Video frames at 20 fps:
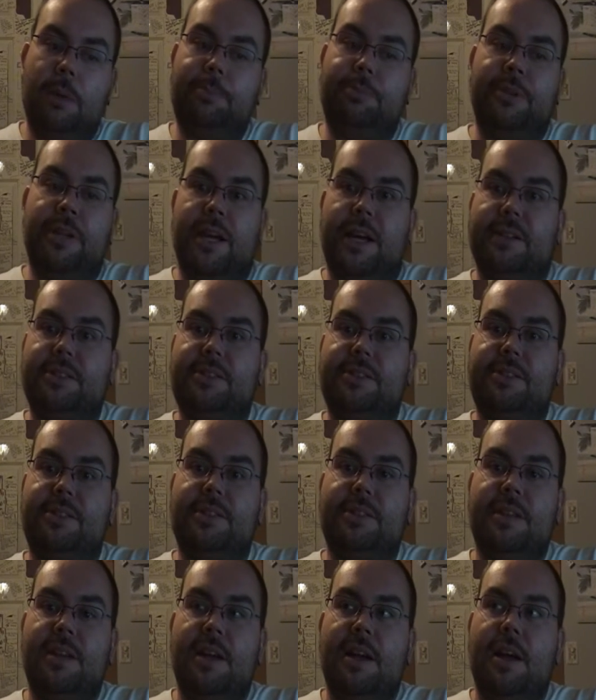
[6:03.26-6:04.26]
up
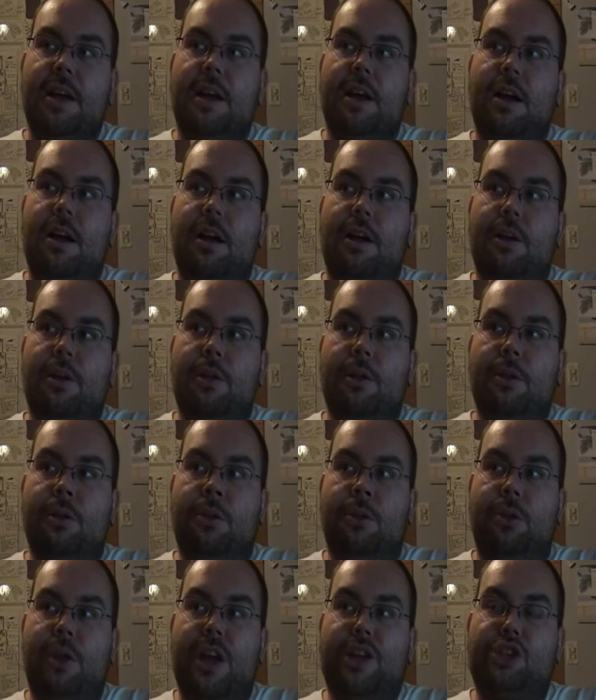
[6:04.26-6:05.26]
next
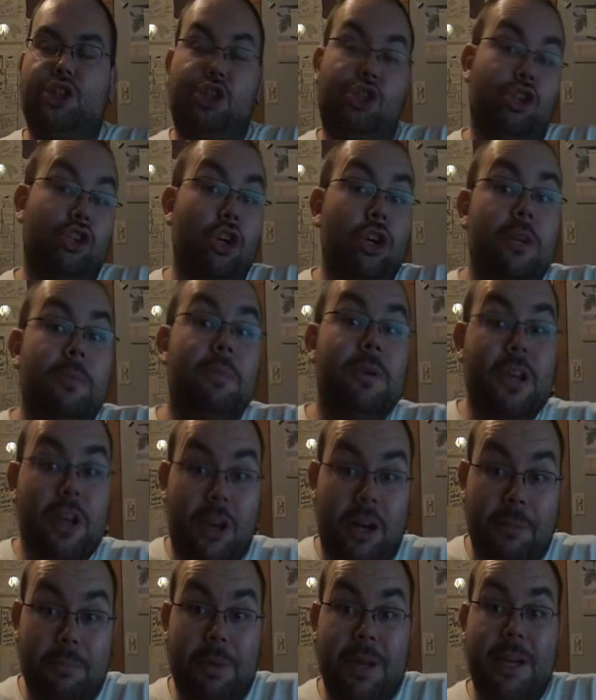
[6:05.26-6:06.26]
that should be
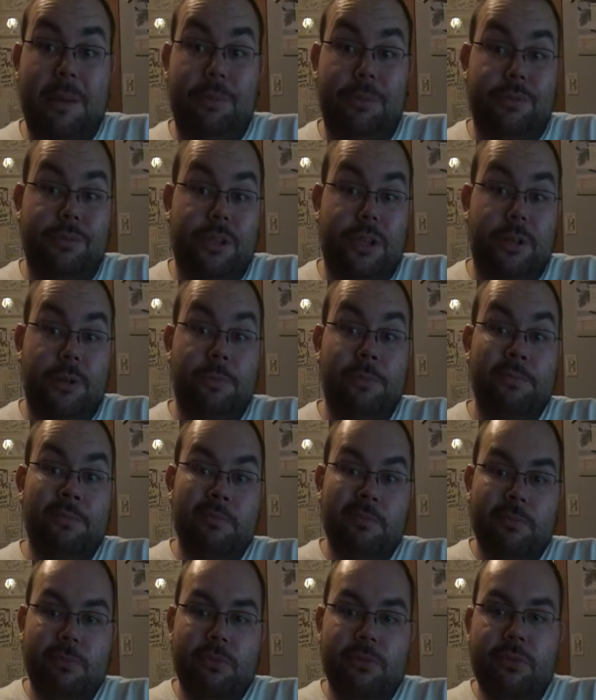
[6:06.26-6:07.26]
on pay-per-view,
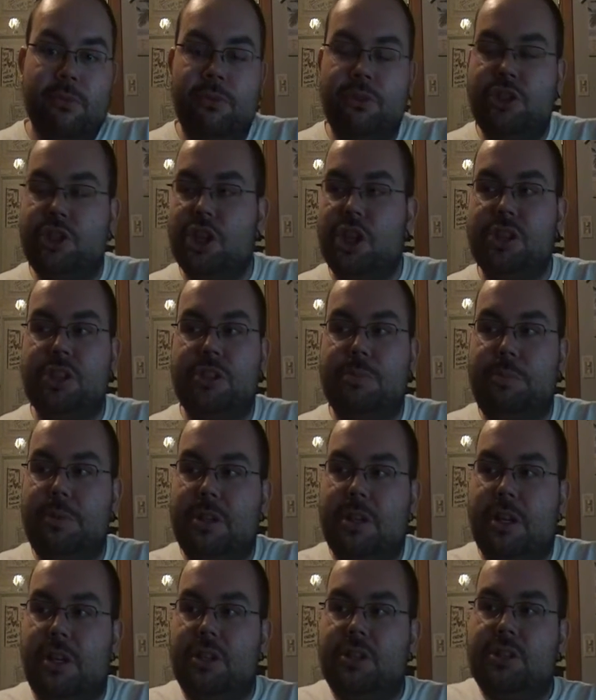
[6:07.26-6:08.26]
just
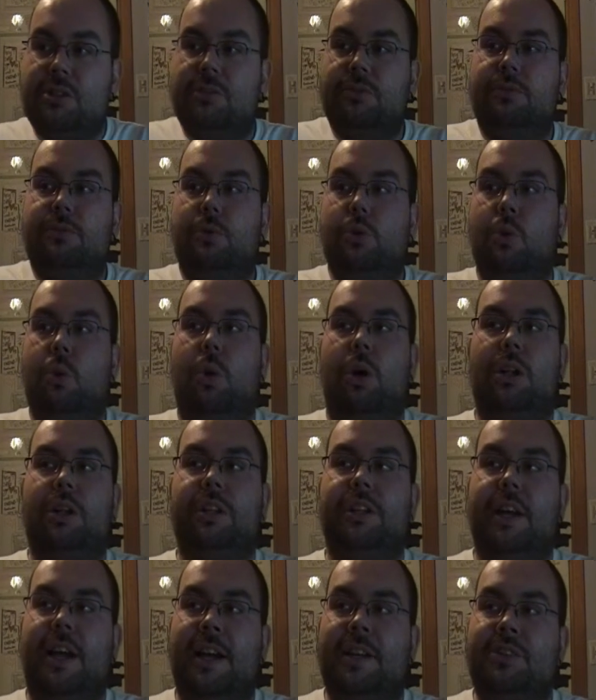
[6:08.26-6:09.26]
because of
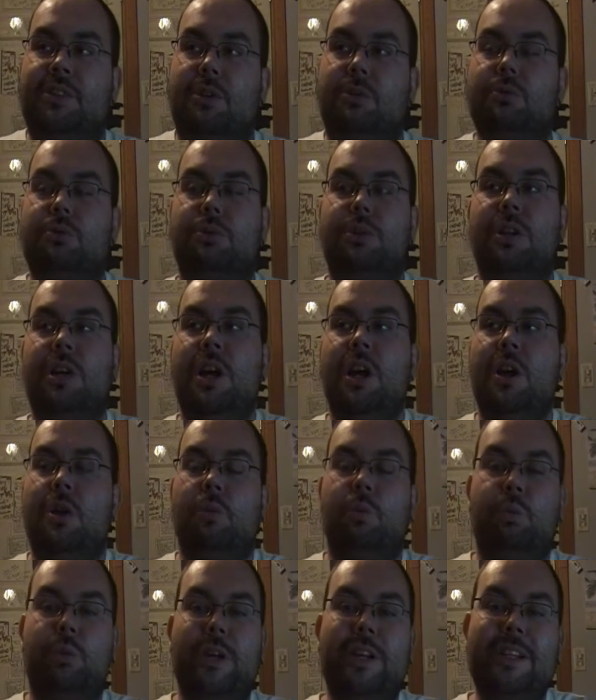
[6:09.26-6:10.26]
quality. I don't
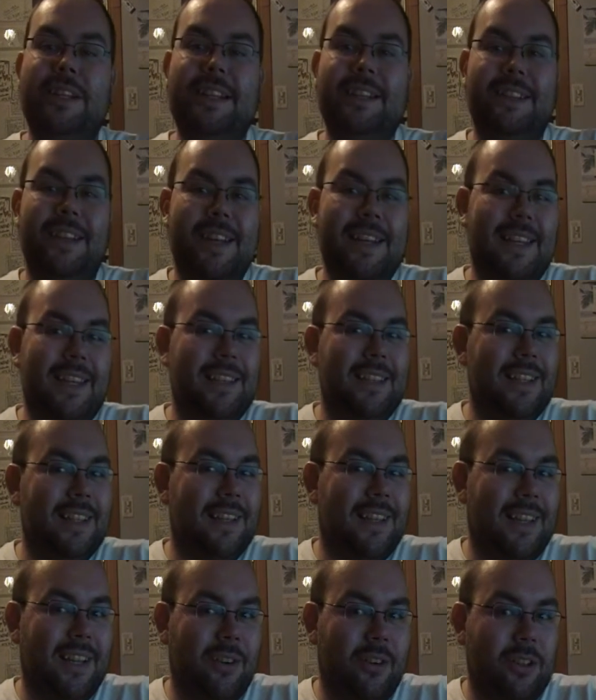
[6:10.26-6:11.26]
really like any
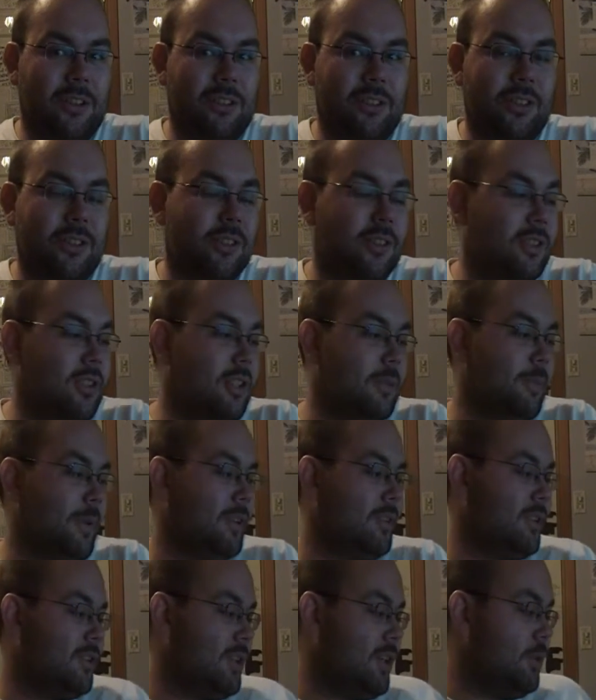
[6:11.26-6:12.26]
of the characters in this
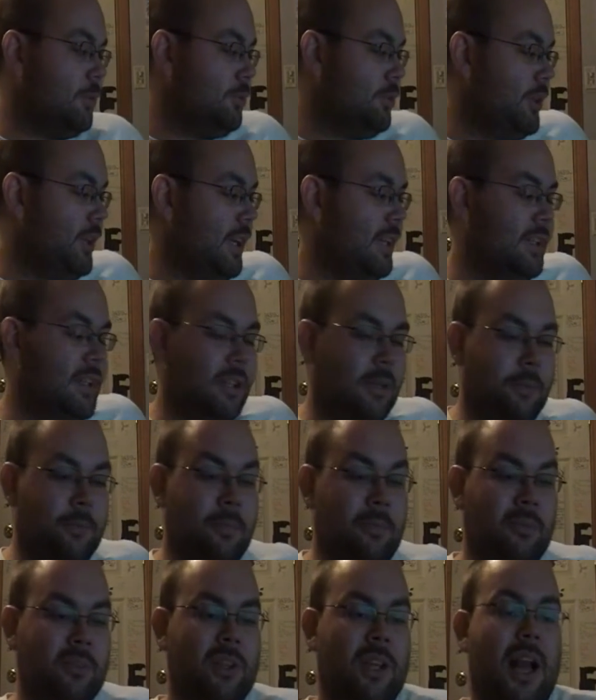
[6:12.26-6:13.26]
match, because I don't think any of
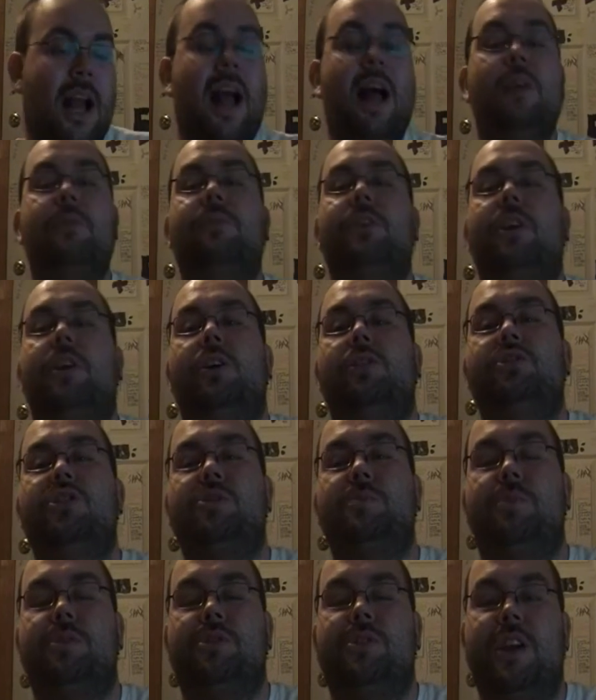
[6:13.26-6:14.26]
them have
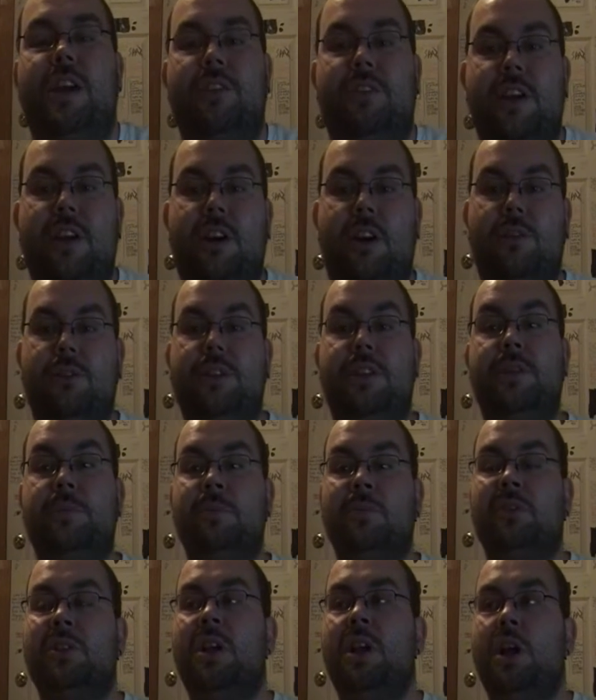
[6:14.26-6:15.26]
characters per se. They are the
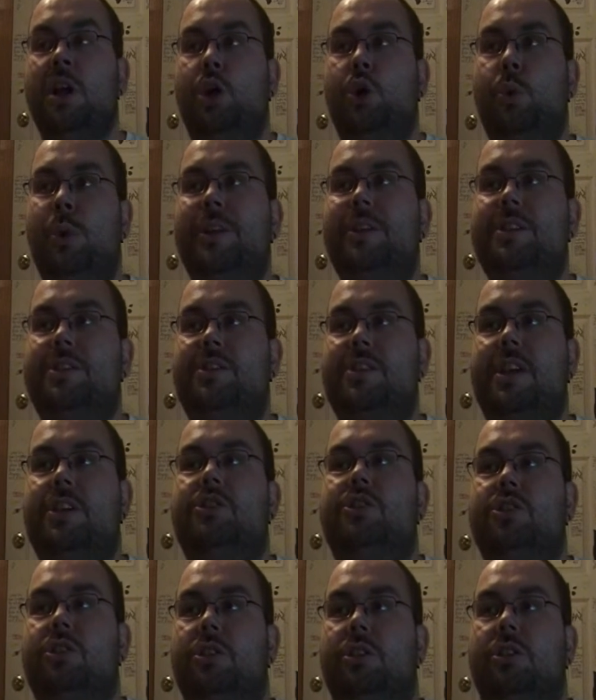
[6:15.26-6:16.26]

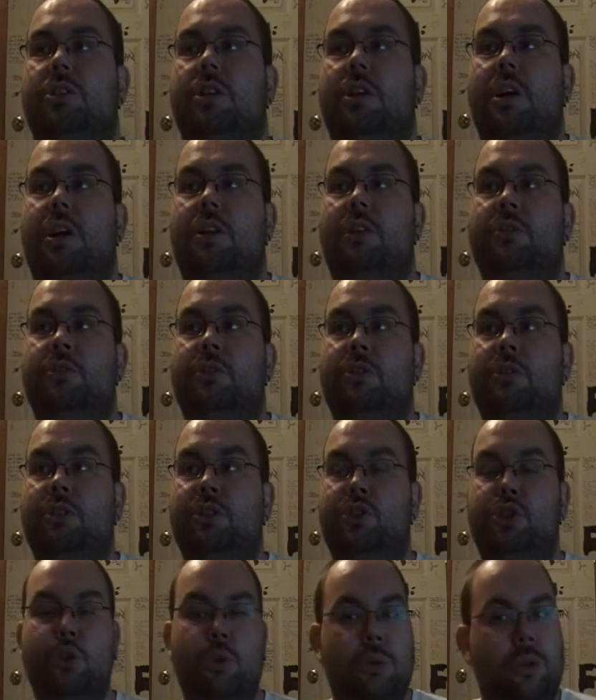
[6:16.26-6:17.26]
quintessential
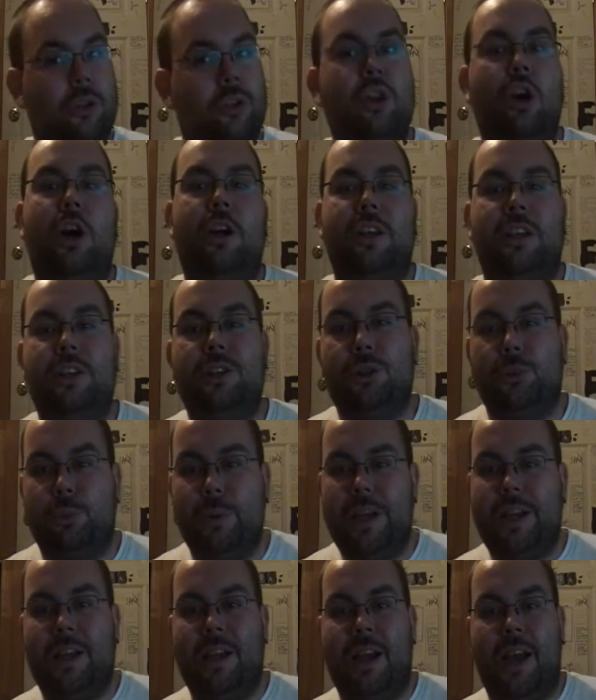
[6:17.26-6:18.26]
do their talking in the
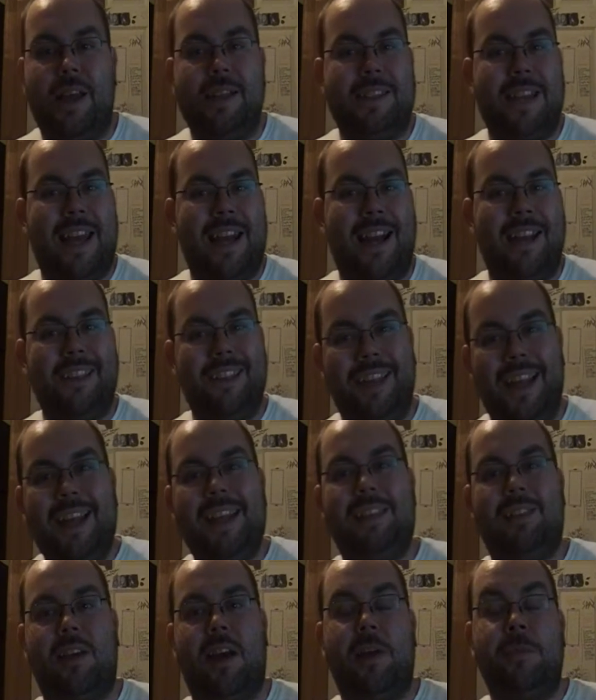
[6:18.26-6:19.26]
ring guys, and I
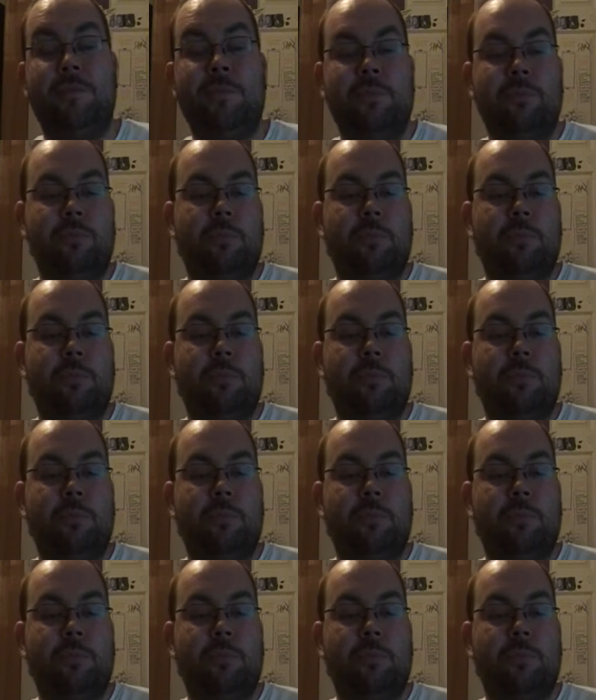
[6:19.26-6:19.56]
like that.